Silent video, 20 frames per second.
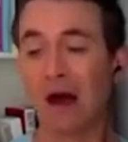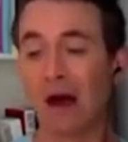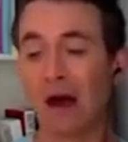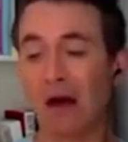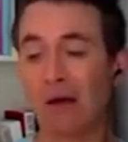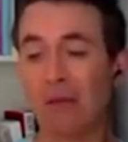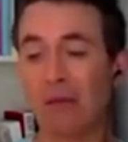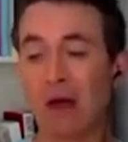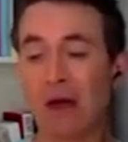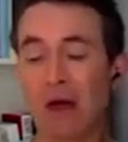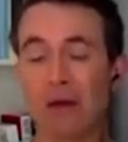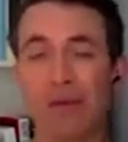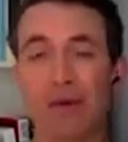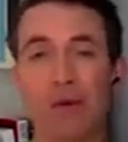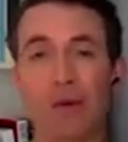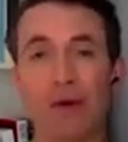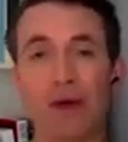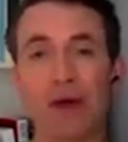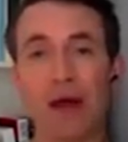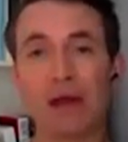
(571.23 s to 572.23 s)

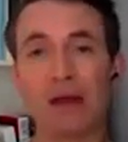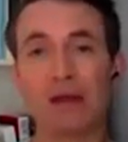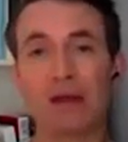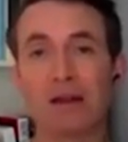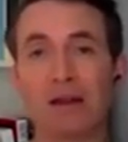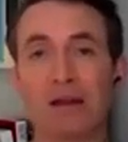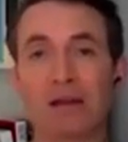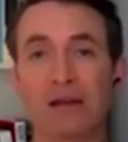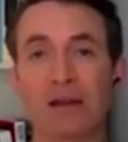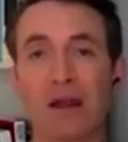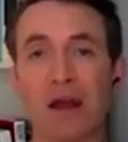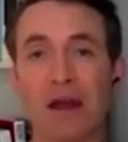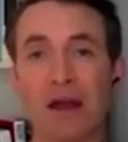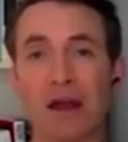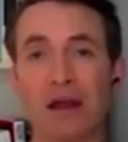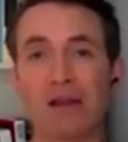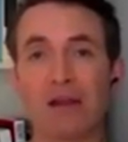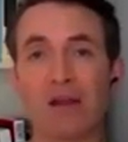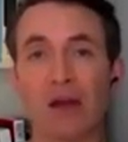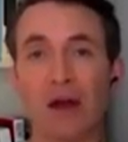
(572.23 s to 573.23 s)
But we get to this
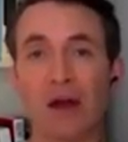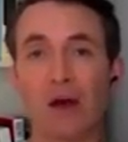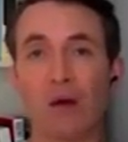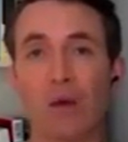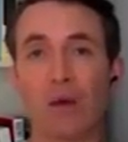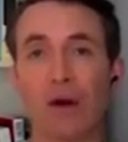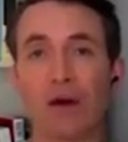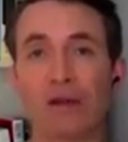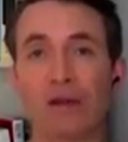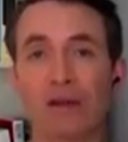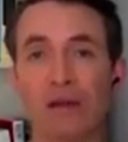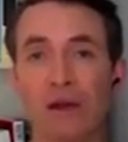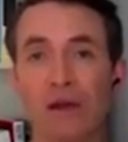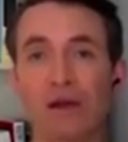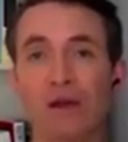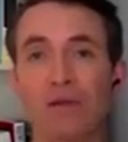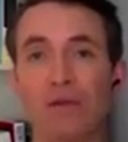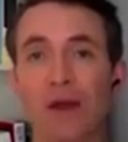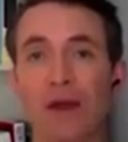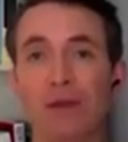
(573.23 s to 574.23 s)
stage where
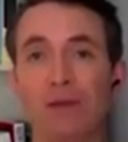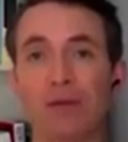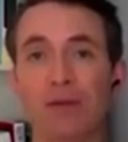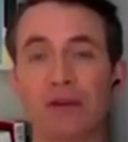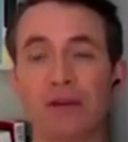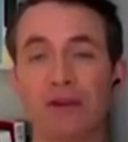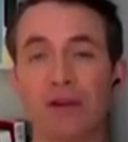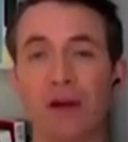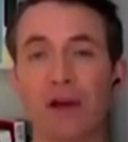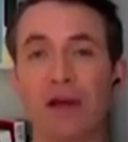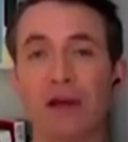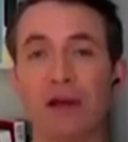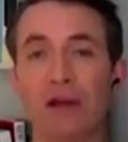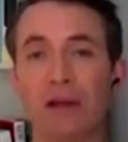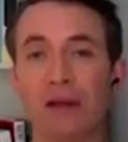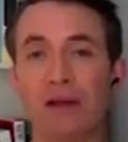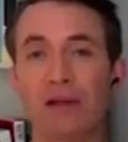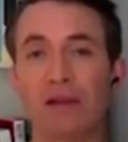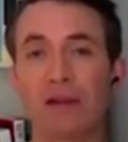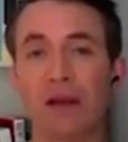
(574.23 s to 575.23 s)
certain people decide at
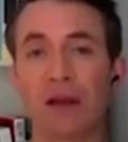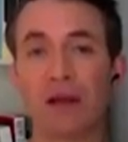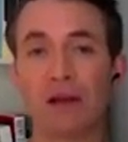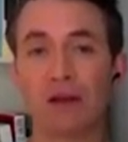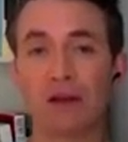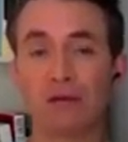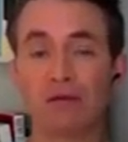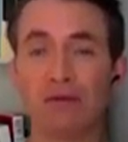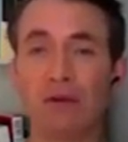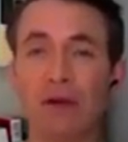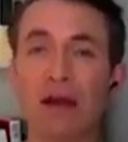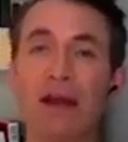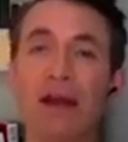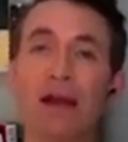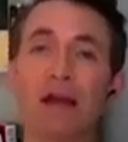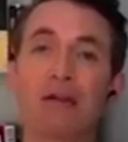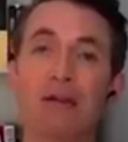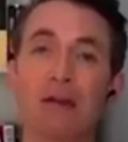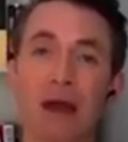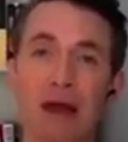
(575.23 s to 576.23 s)
this stage to
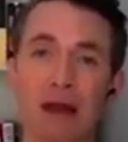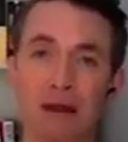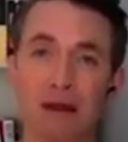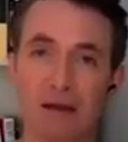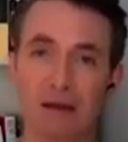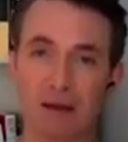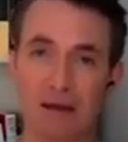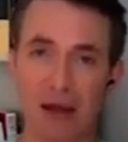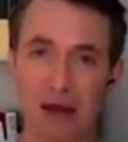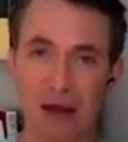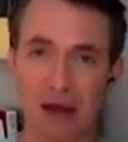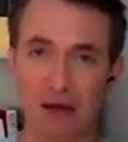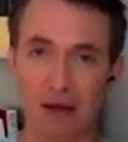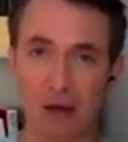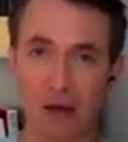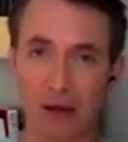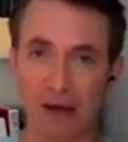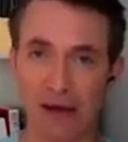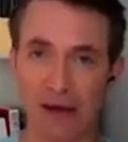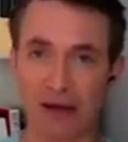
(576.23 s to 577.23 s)
really grandstand
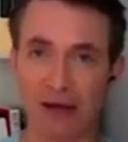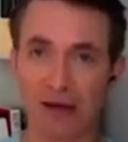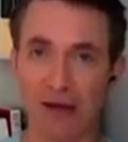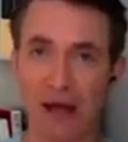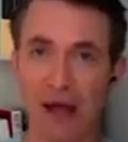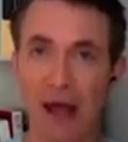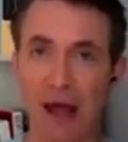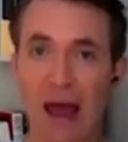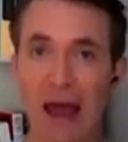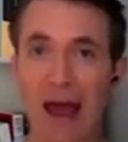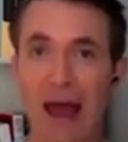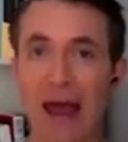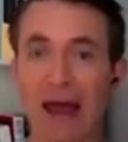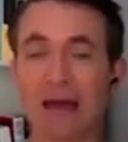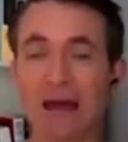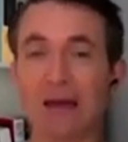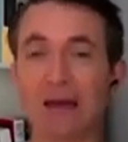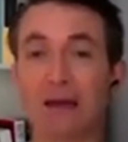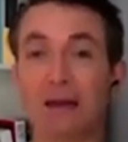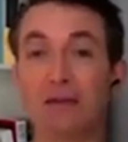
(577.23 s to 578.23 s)
on it.
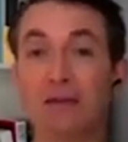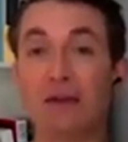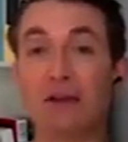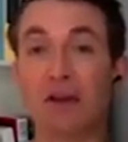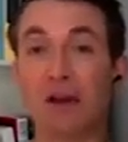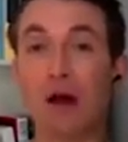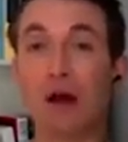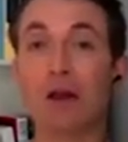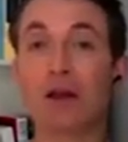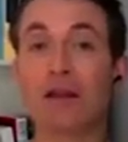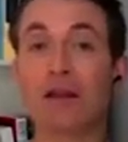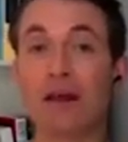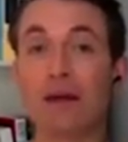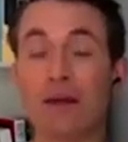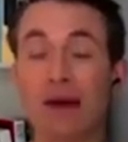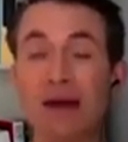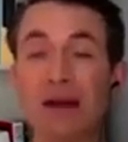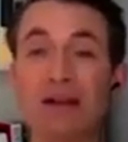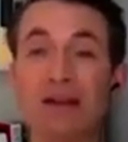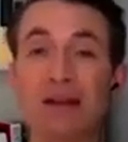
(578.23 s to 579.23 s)
And as a result, they
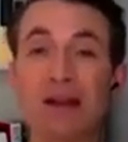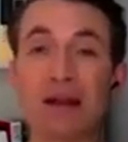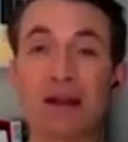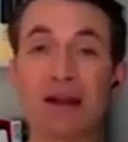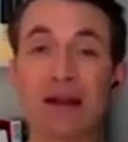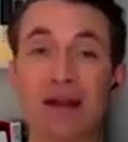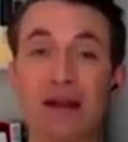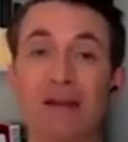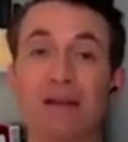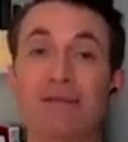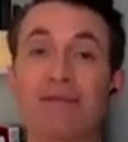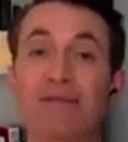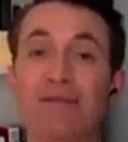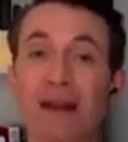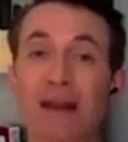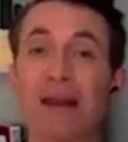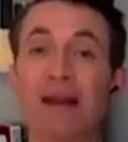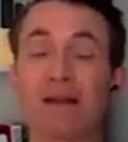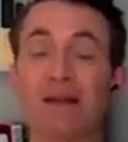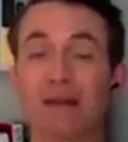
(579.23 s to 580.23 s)
basically
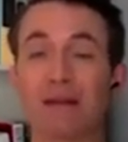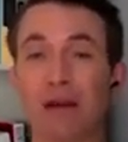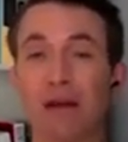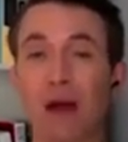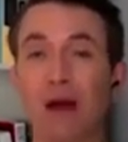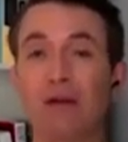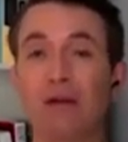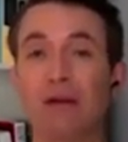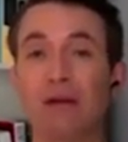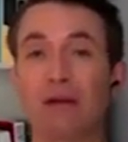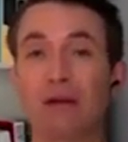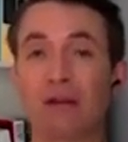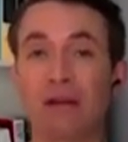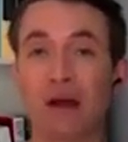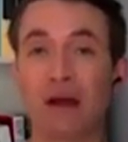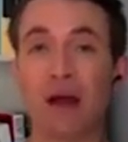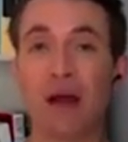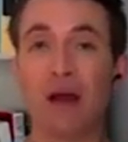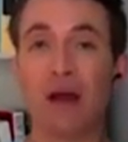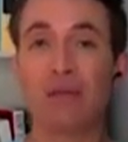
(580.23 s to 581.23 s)
inflate the
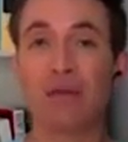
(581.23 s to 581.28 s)
currency.